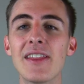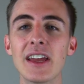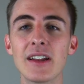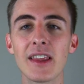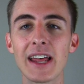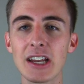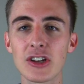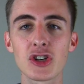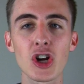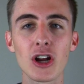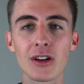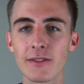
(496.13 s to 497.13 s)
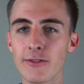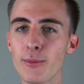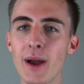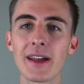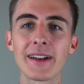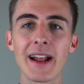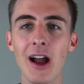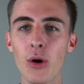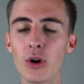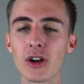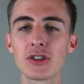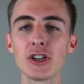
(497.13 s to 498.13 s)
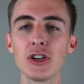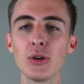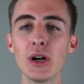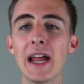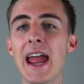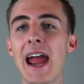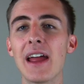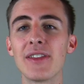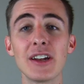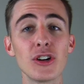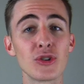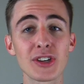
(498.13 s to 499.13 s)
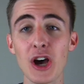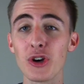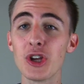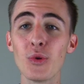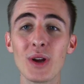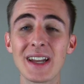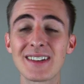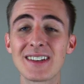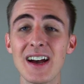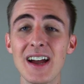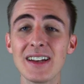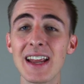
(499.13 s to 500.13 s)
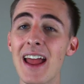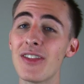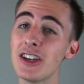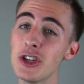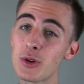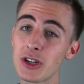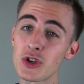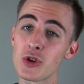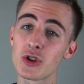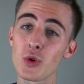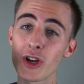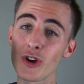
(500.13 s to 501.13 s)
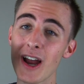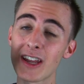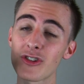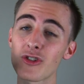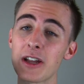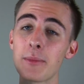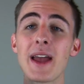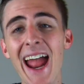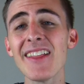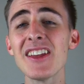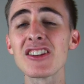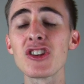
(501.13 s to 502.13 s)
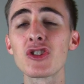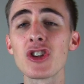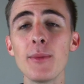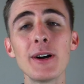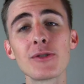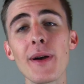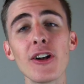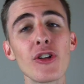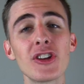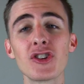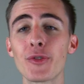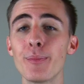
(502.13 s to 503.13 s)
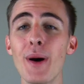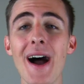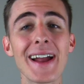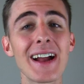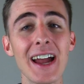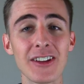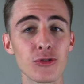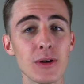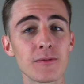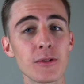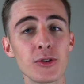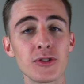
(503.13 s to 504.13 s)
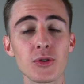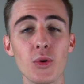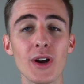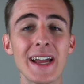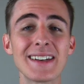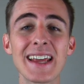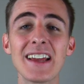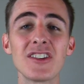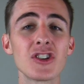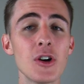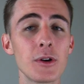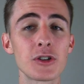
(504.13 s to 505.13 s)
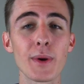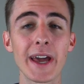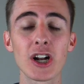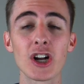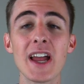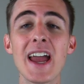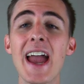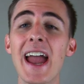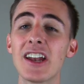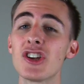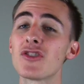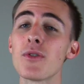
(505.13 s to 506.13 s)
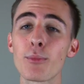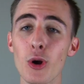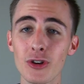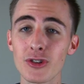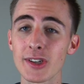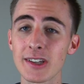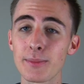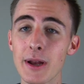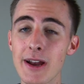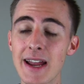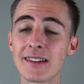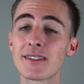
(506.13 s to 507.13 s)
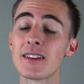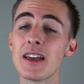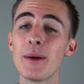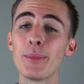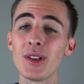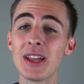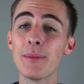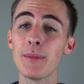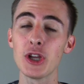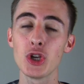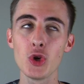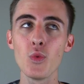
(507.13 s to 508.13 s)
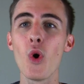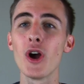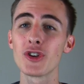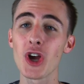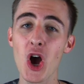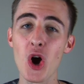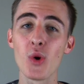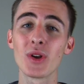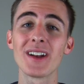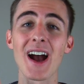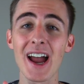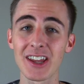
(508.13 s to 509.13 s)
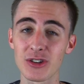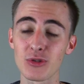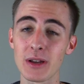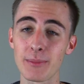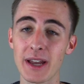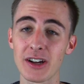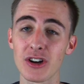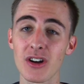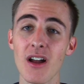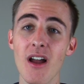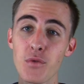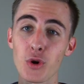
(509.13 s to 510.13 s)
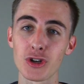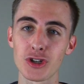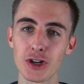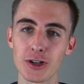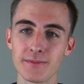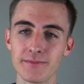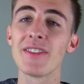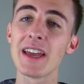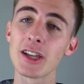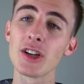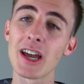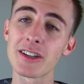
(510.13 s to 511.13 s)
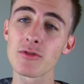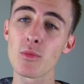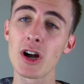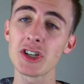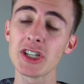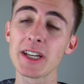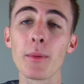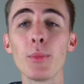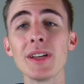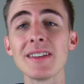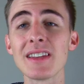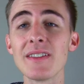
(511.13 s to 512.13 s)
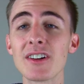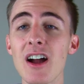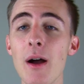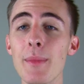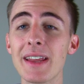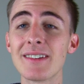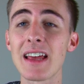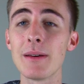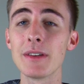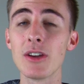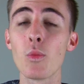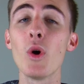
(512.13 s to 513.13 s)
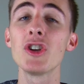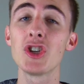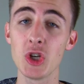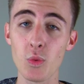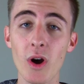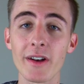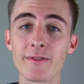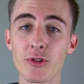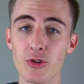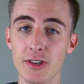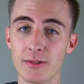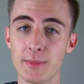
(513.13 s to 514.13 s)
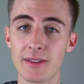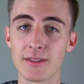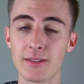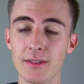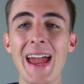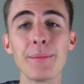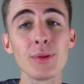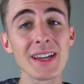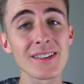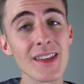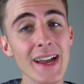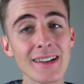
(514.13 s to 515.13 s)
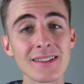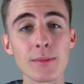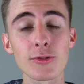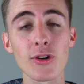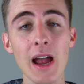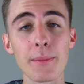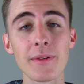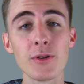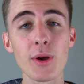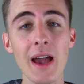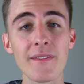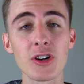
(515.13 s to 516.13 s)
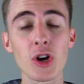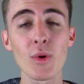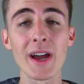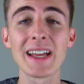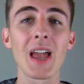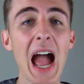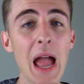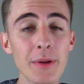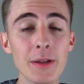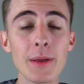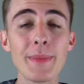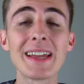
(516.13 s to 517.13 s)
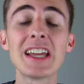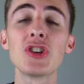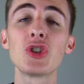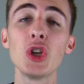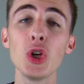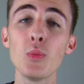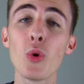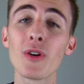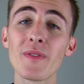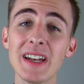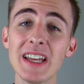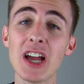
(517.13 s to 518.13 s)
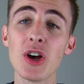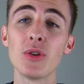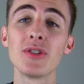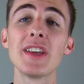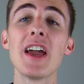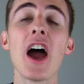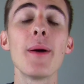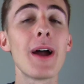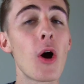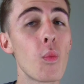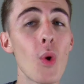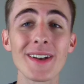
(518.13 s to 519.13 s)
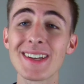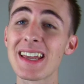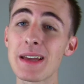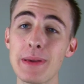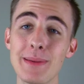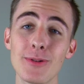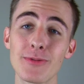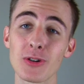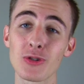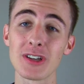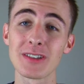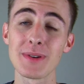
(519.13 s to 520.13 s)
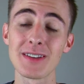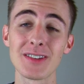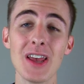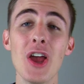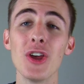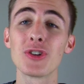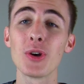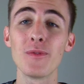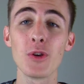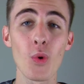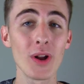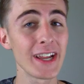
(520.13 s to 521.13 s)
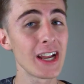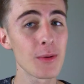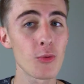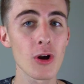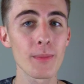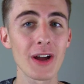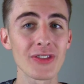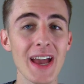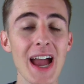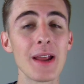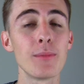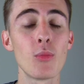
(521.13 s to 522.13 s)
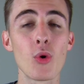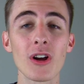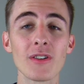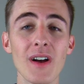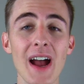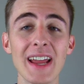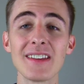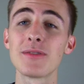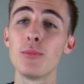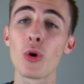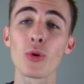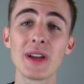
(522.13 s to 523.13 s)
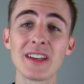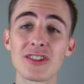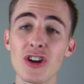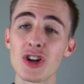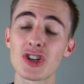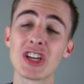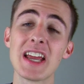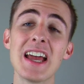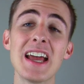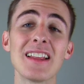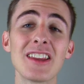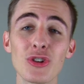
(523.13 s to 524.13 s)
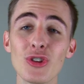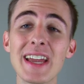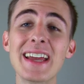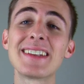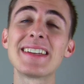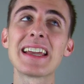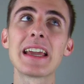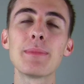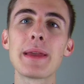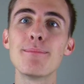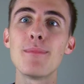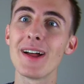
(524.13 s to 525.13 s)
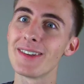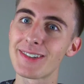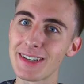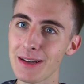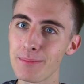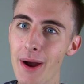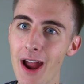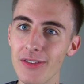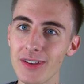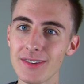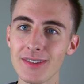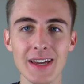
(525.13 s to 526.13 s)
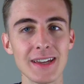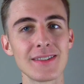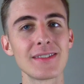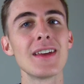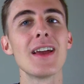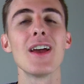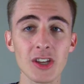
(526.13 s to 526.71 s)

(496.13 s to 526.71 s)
and then let it churn for about an hour or two, and then it'll tell you when it's done, and then you can enjoy your ice cream. And this is so much better than just buying ice cream from the store. It tastes so much better, and just from personal experience, believe me, you want to own an ice cream maker for sure. Thank you guys for watching. Please leave a comment and tell me what you want for Christmas. And please like and subscribe if you haven't already. I'm gonna be making two more videos about what to get people for Christmas, so if you want to hear more about that, more advice, more research, literally it's taken me months to compile this list.